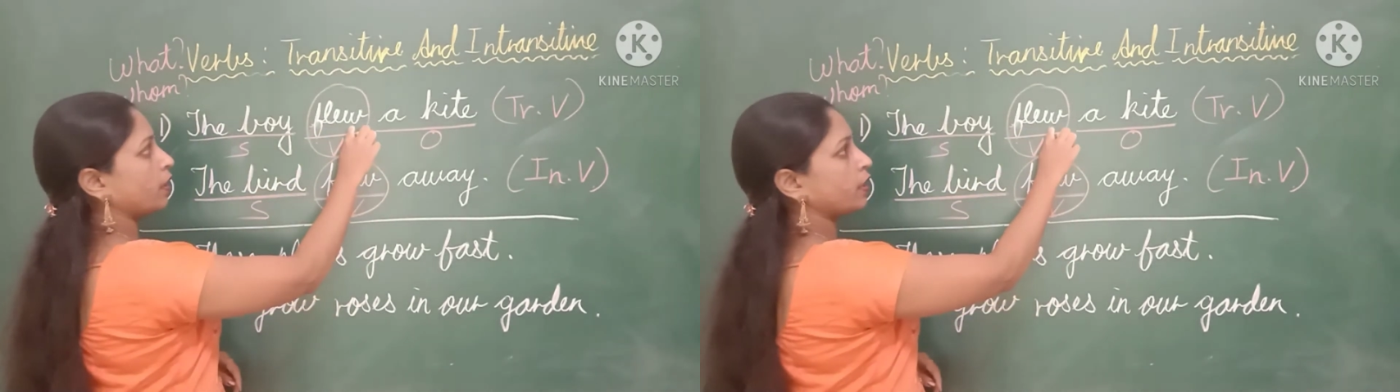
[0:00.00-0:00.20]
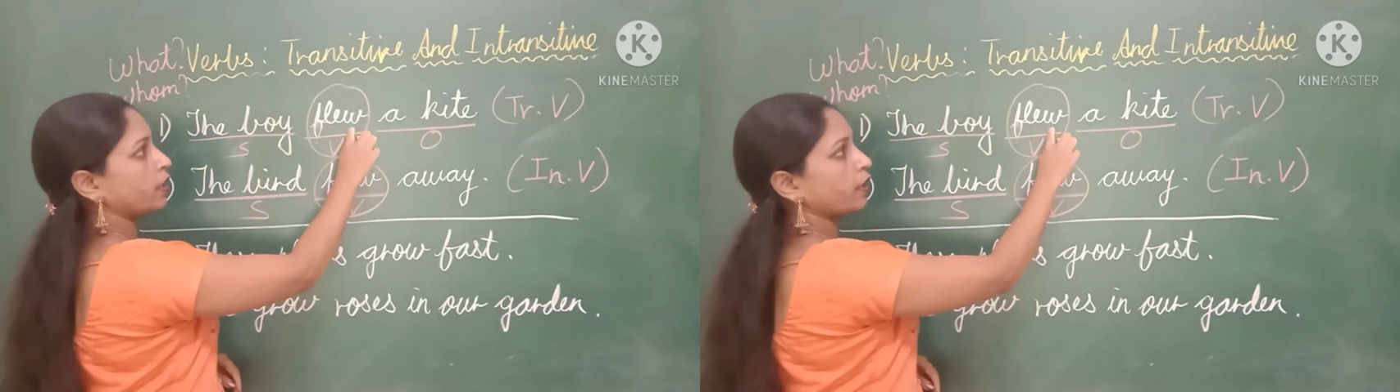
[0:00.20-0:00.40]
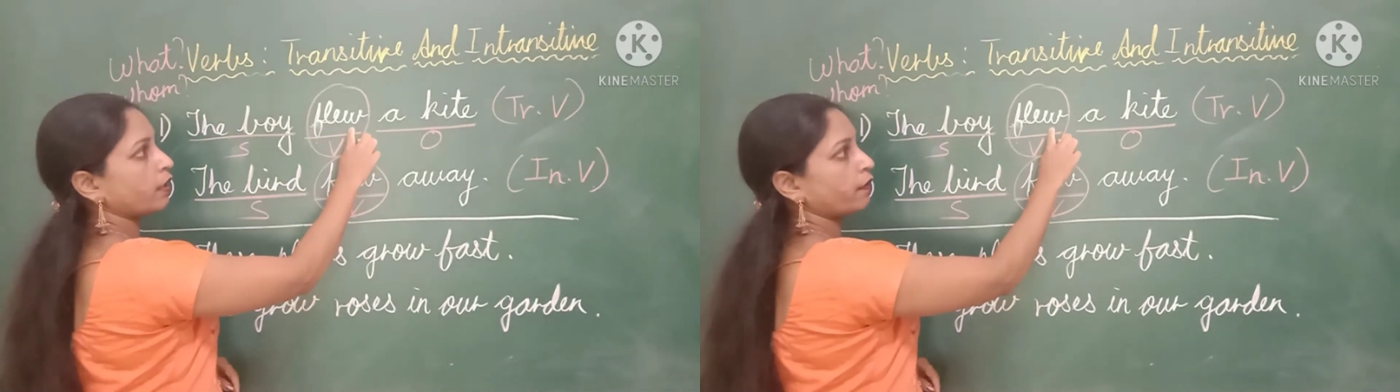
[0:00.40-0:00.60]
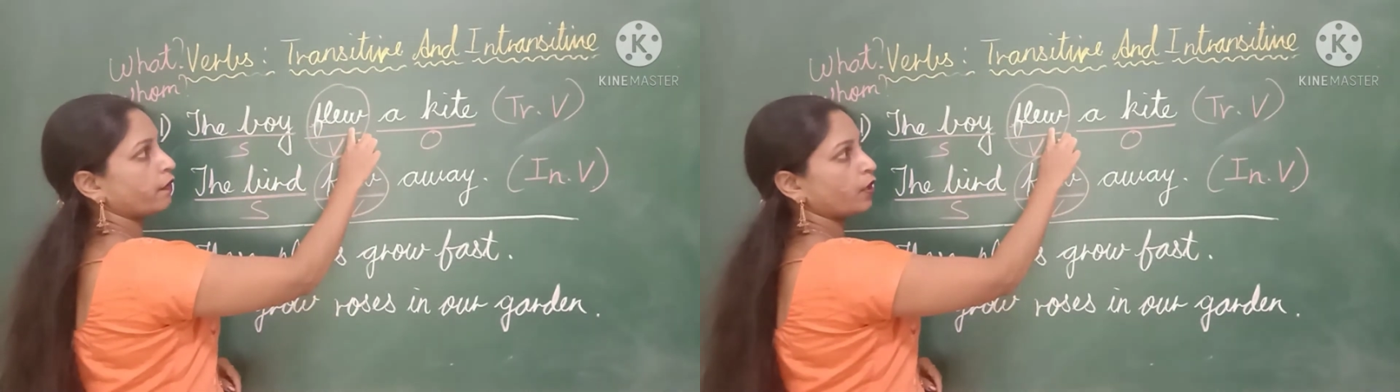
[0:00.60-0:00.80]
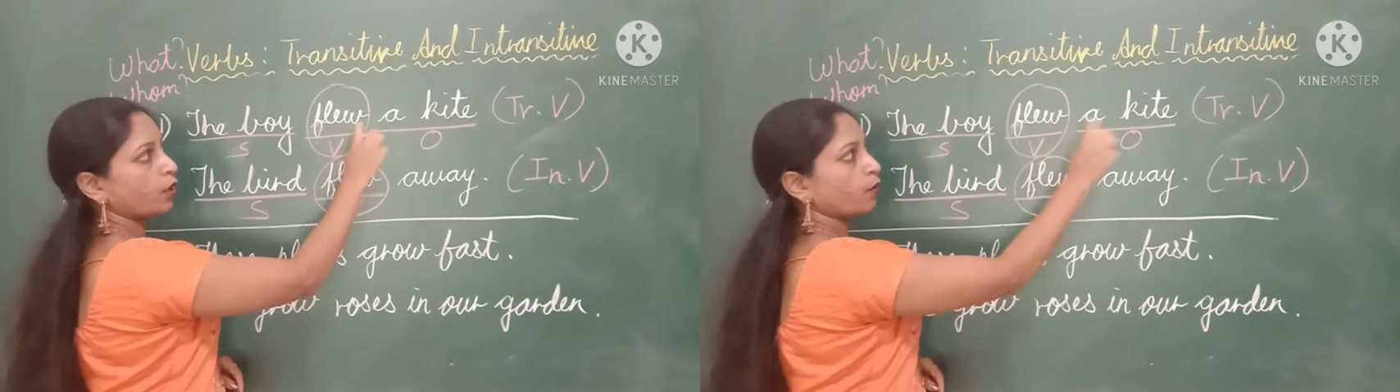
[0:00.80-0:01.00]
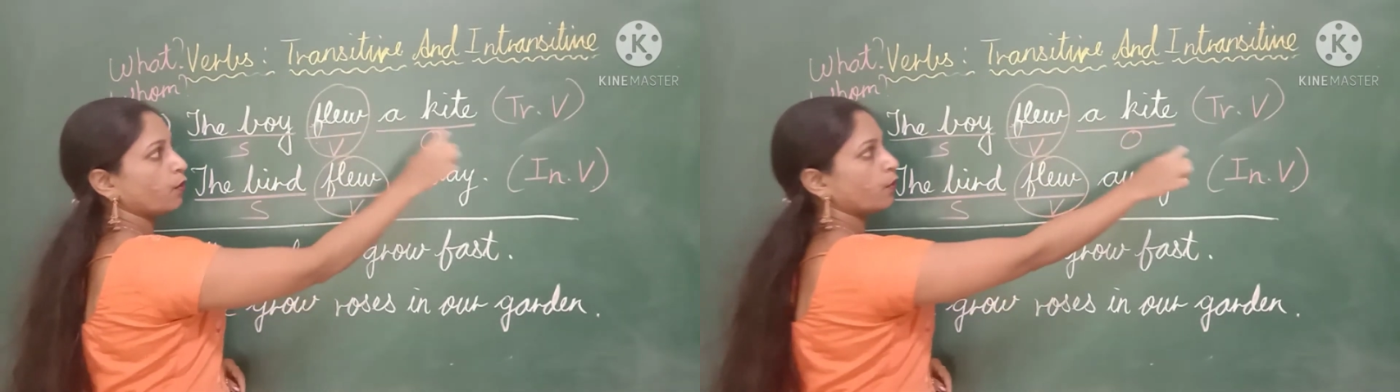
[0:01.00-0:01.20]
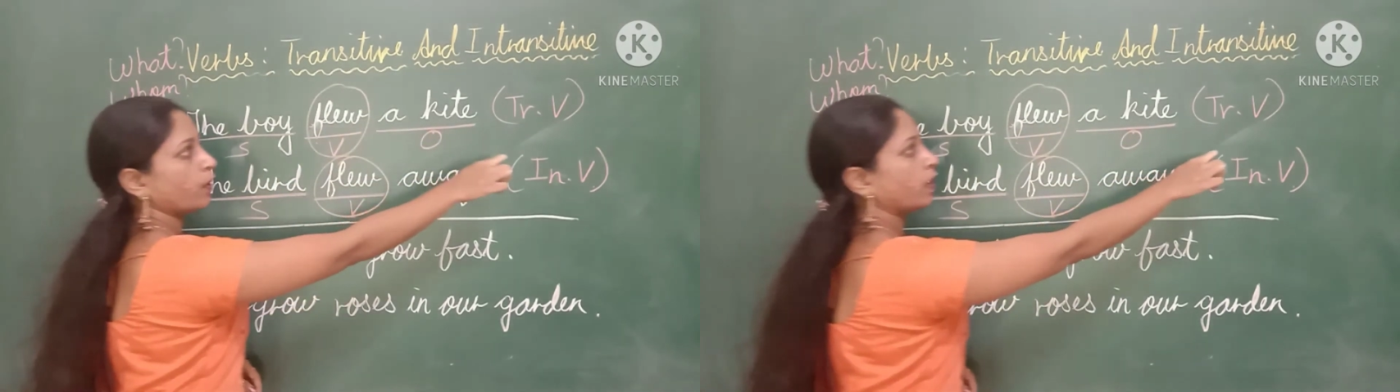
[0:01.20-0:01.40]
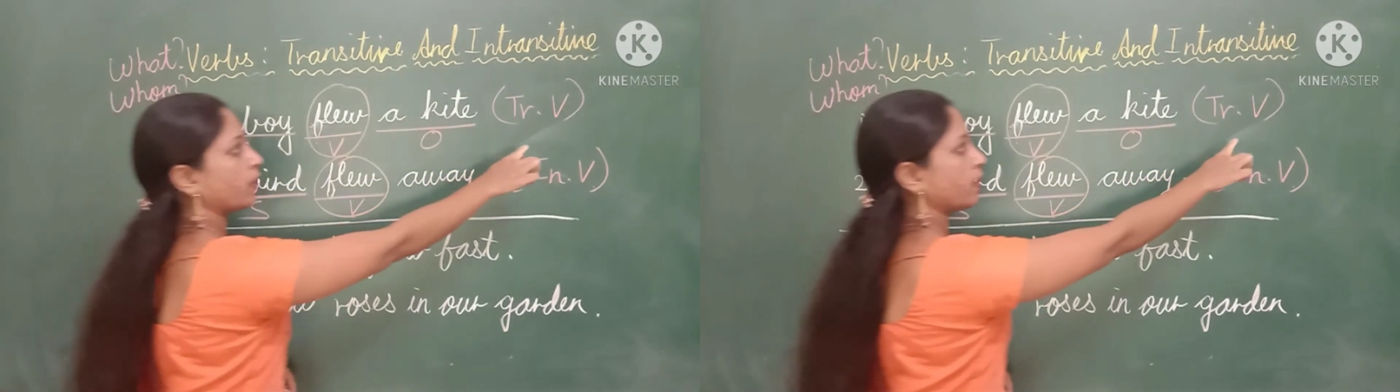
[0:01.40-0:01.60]
Here,
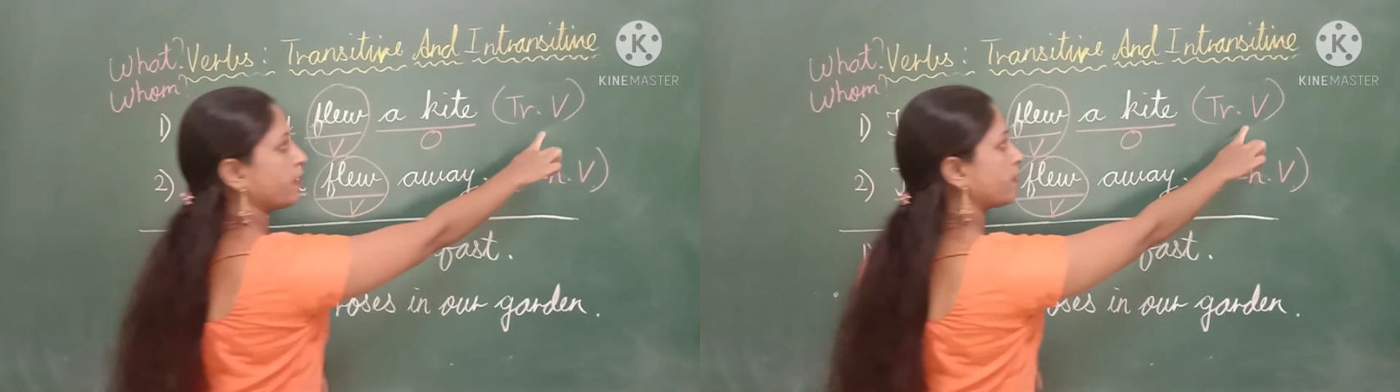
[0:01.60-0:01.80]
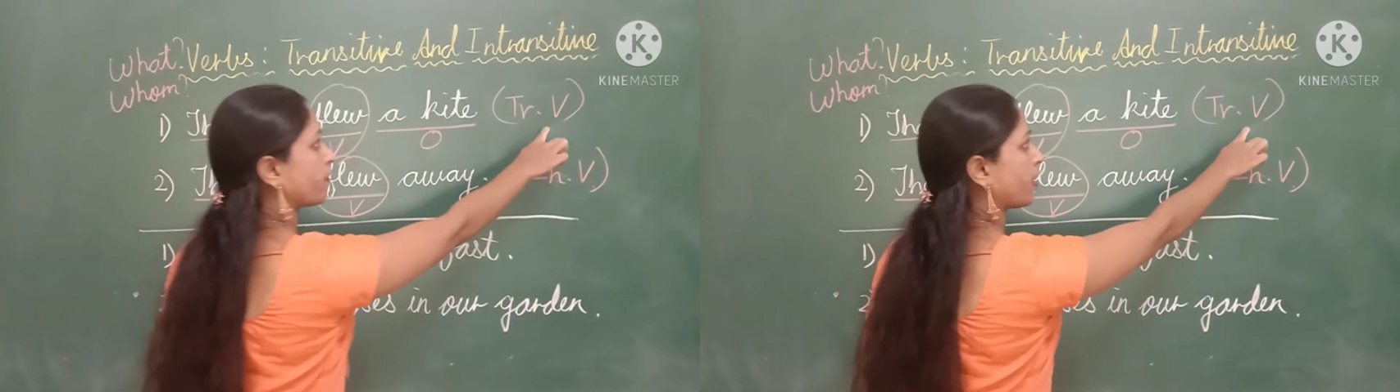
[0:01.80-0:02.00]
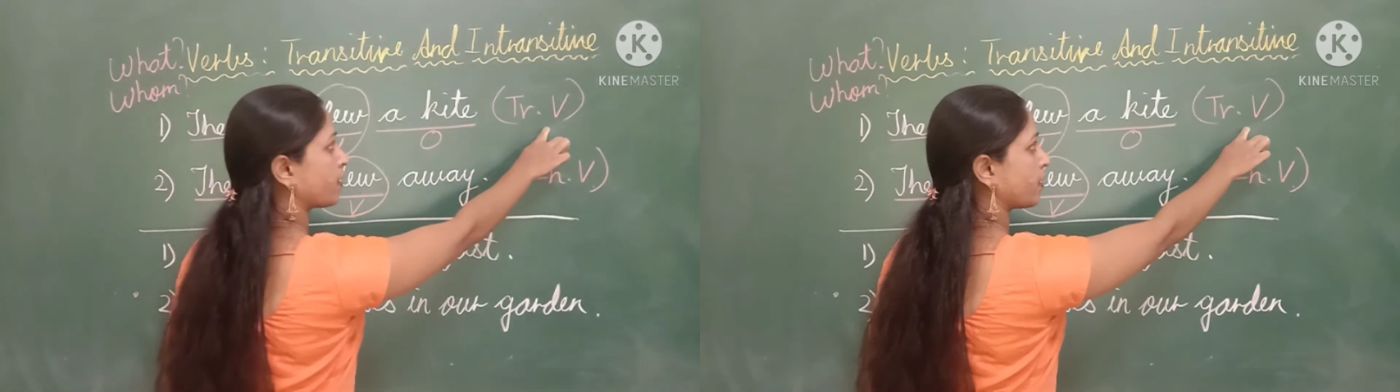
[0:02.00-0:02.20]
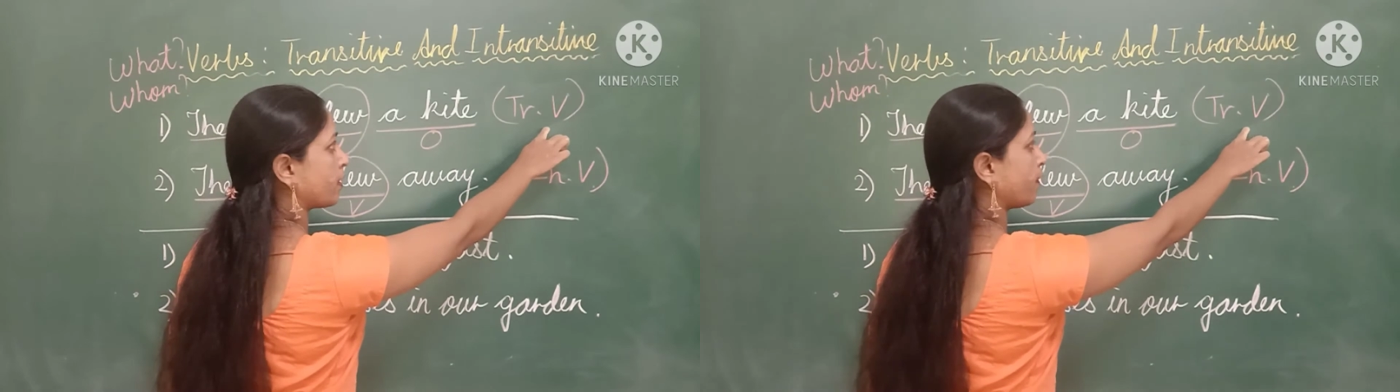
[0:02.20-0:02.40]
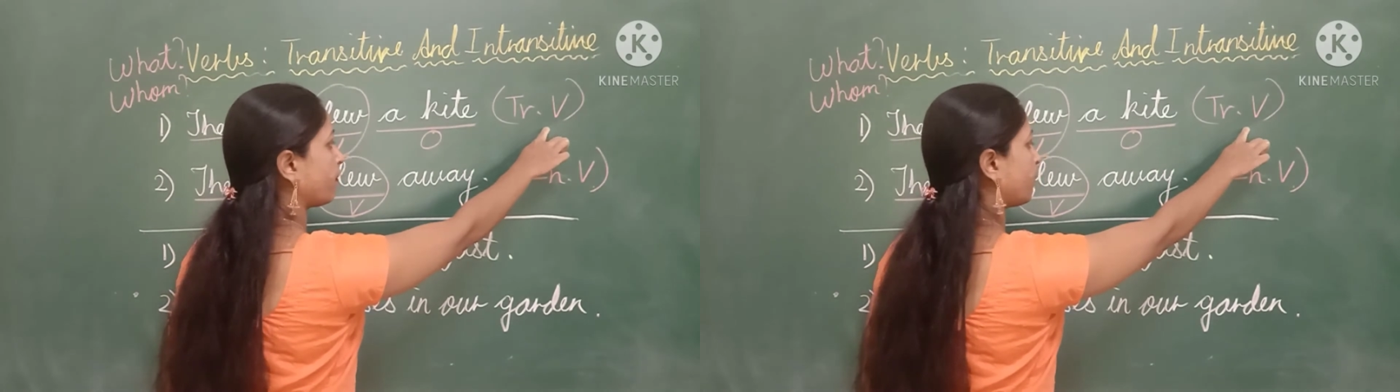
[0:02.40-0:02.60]
flew is transitive